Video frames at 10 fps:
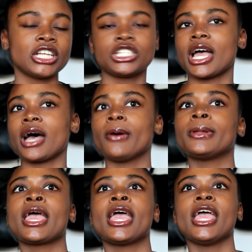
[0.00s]
child
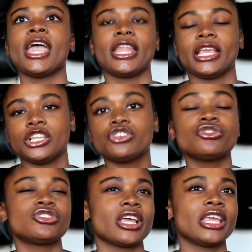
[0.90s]
and any
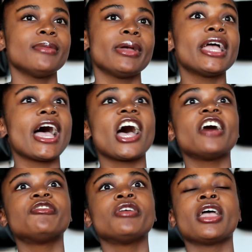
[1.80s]
children that he may
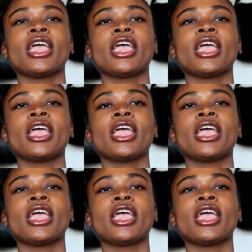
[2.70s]
have,